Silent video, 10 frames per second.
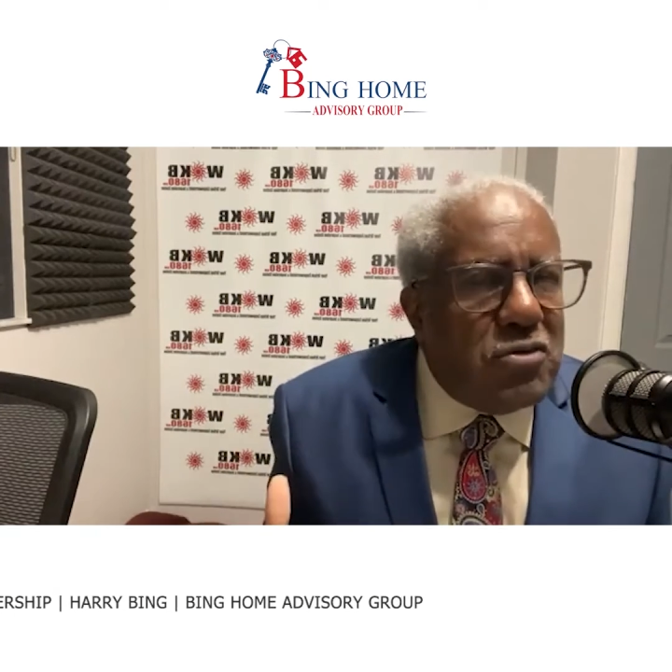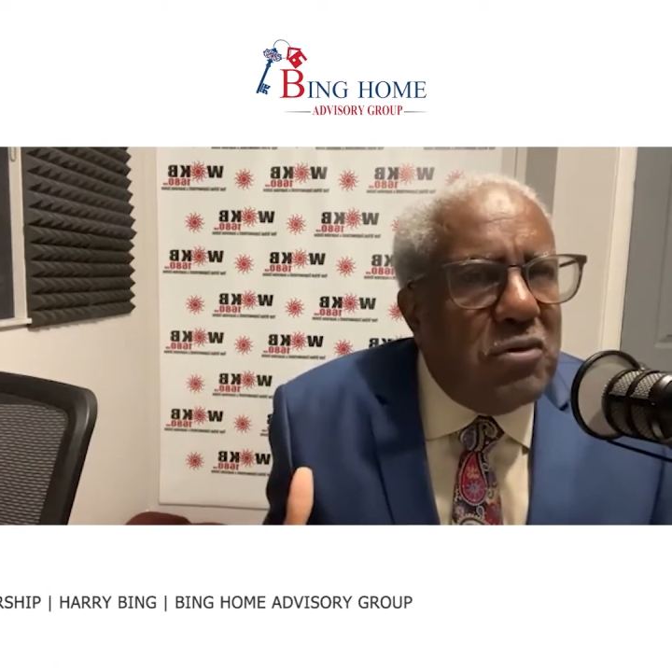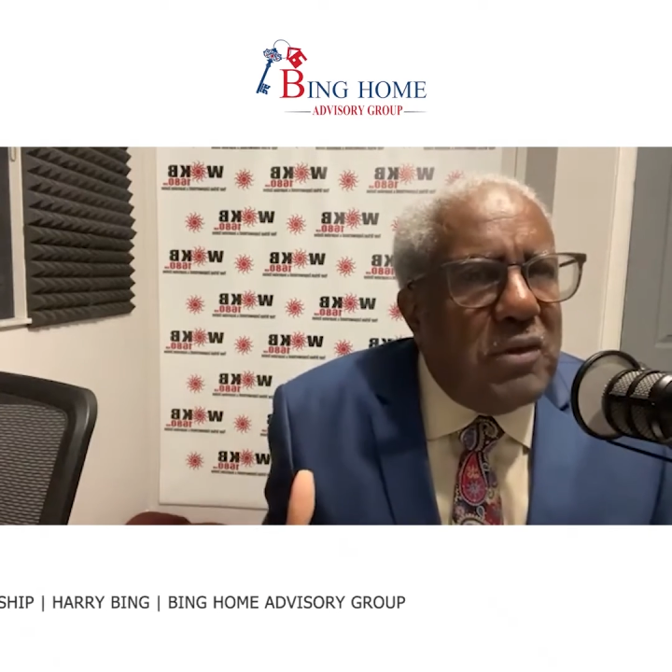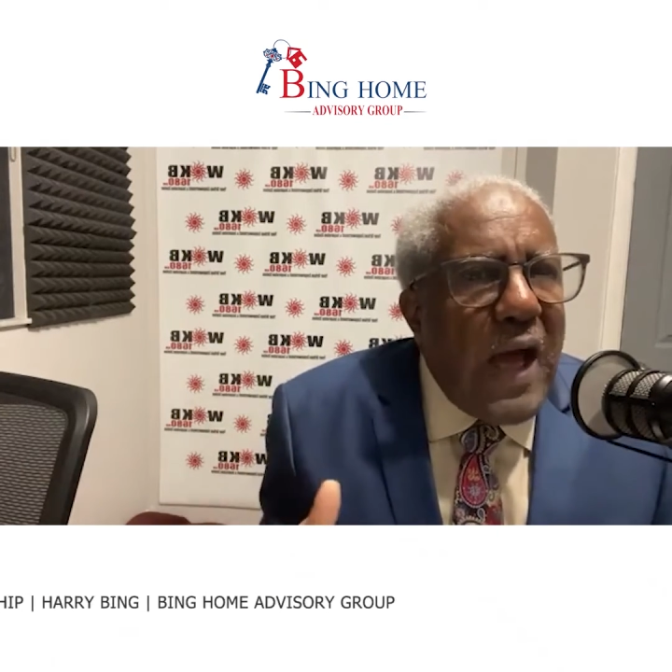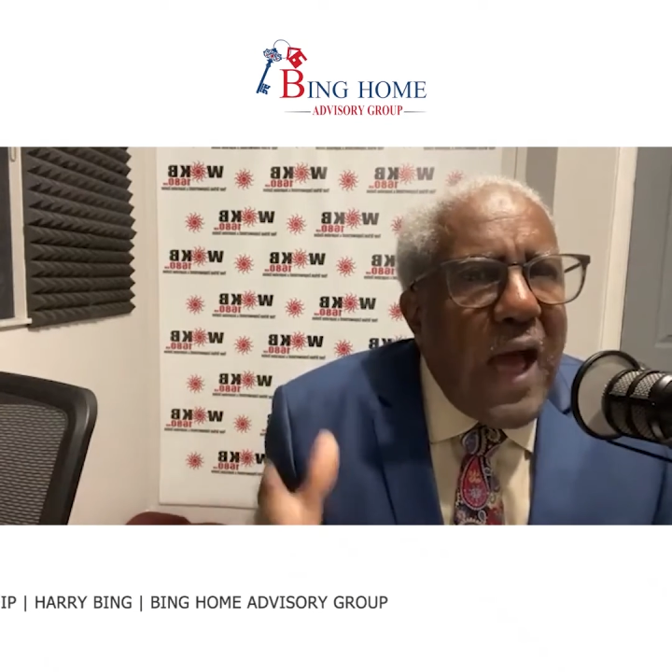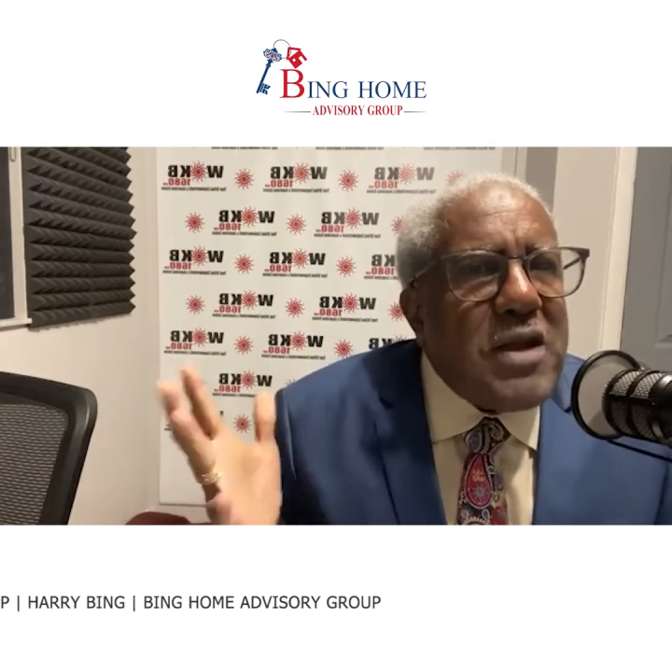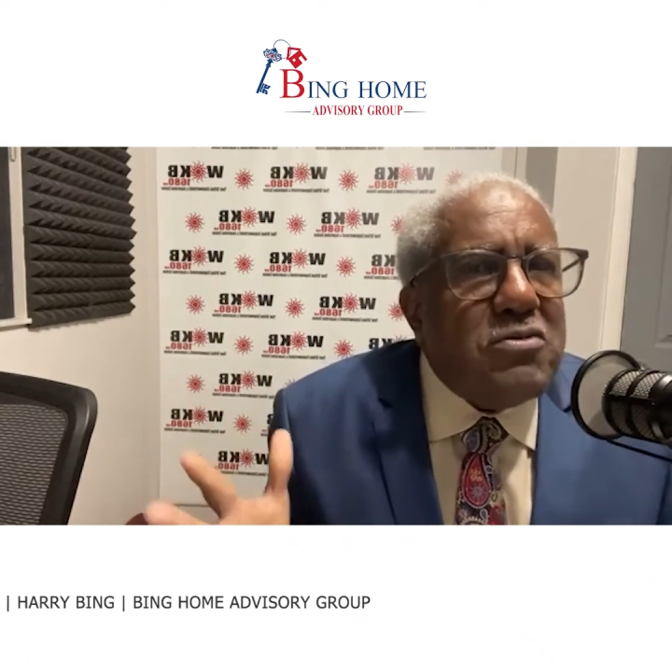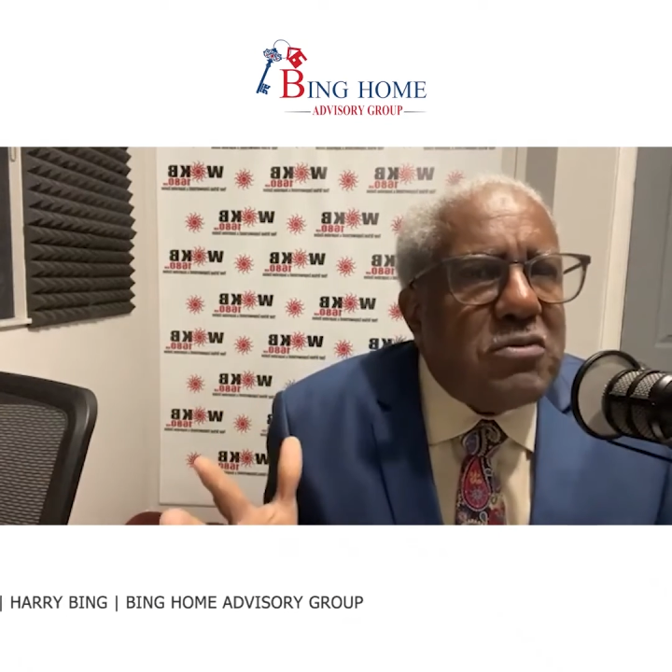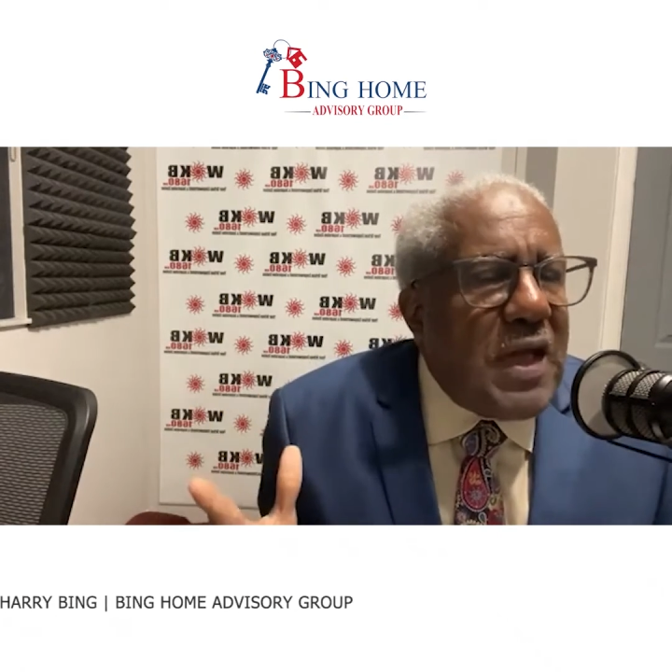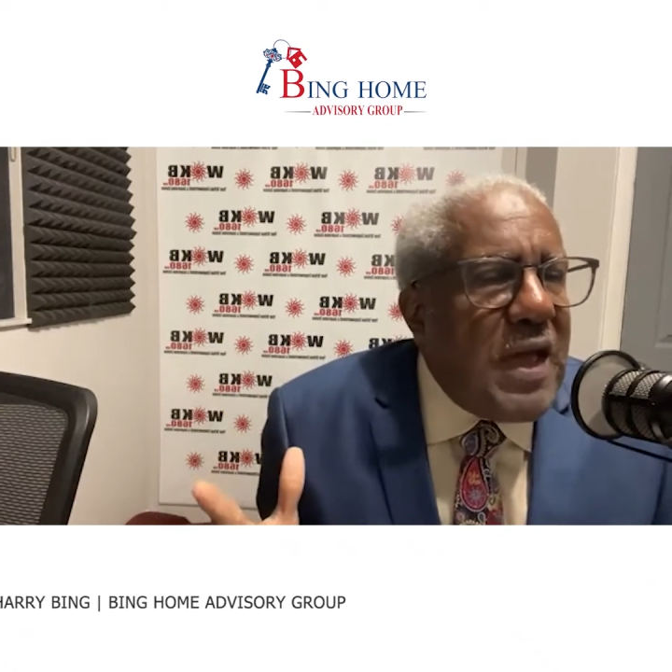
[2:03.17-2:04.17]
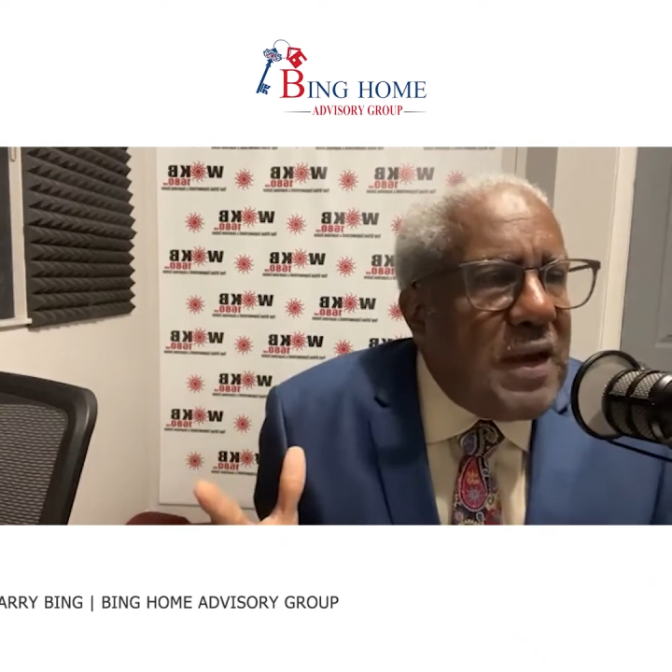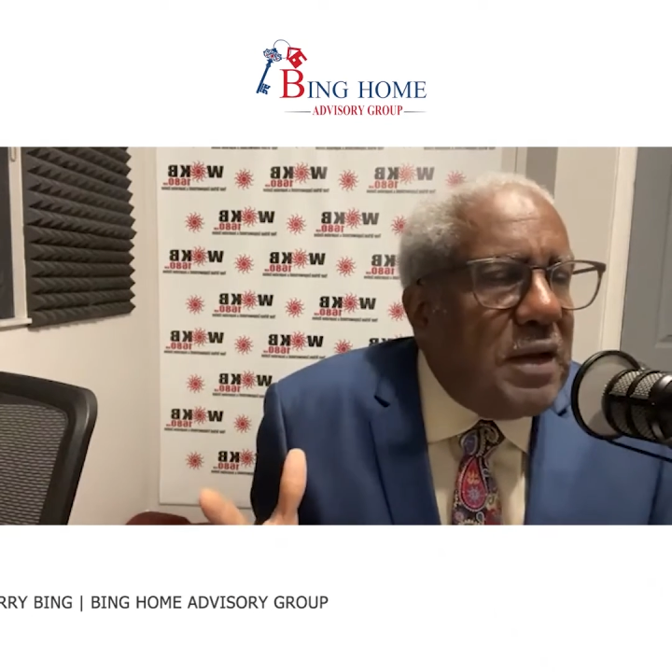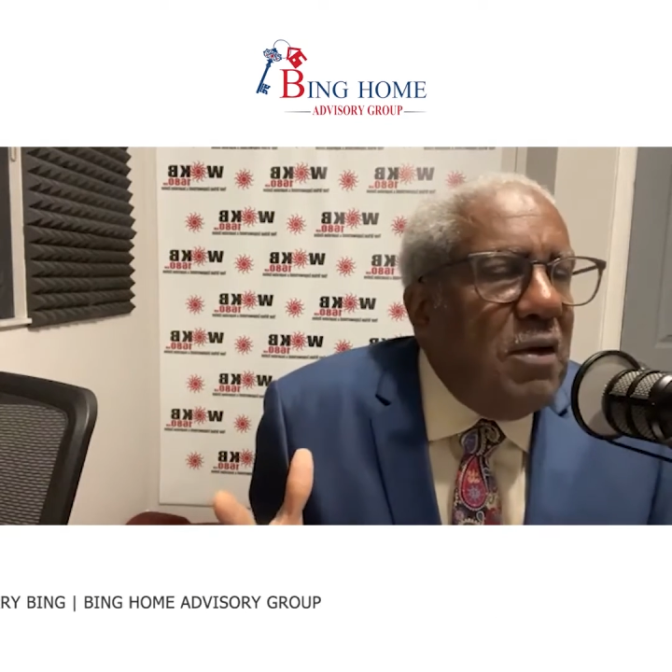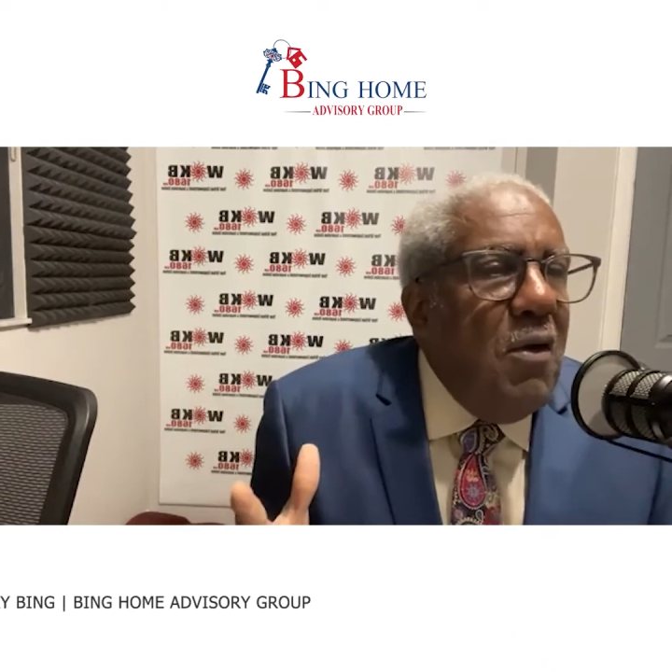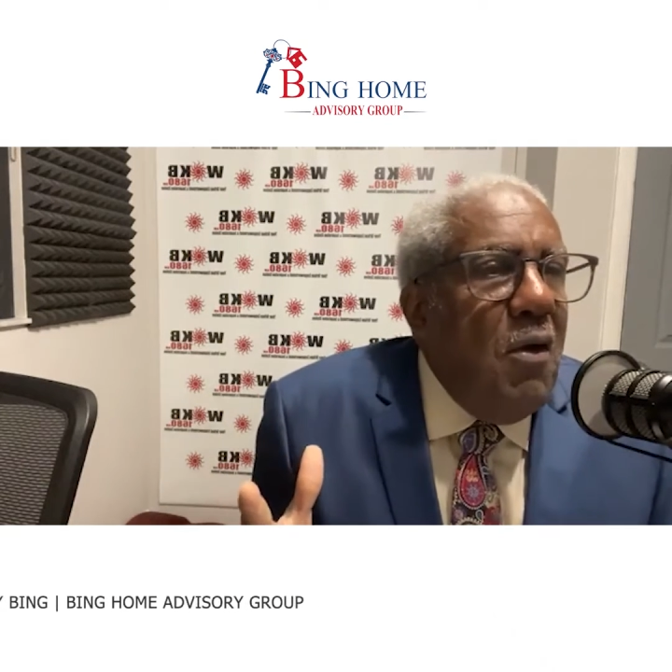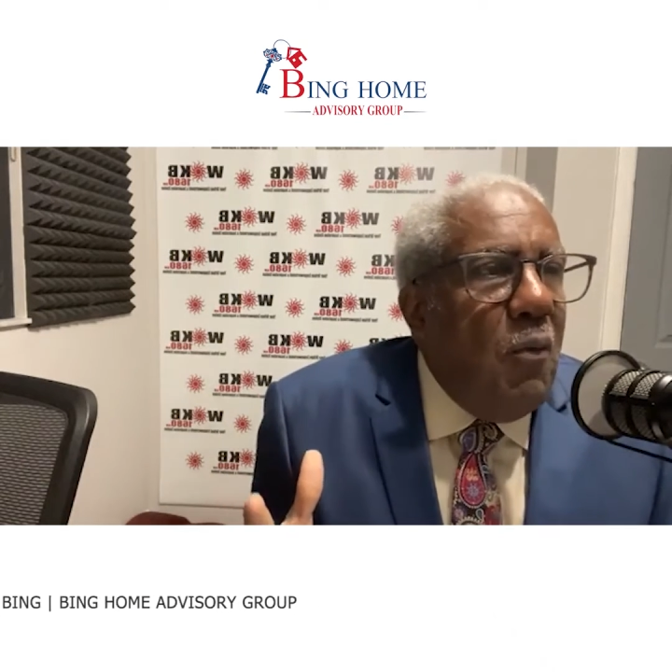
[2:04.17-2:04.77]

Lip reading: do it? How do you get it?